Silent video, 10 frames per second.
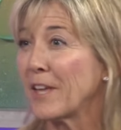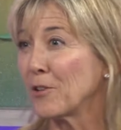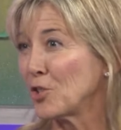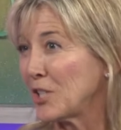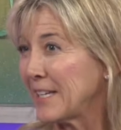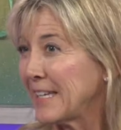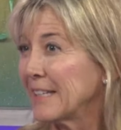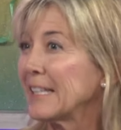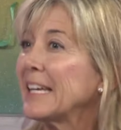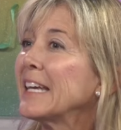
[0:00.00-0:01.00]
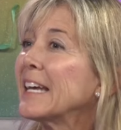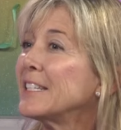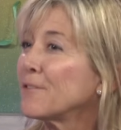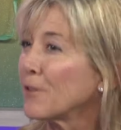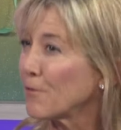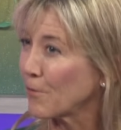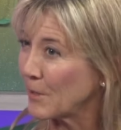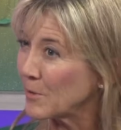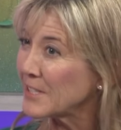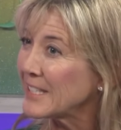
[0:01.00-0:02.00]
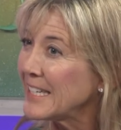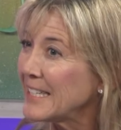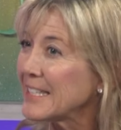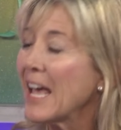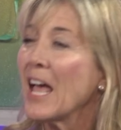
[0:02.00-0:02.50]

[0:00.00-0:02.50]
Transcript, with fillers: energy healing and different frequencies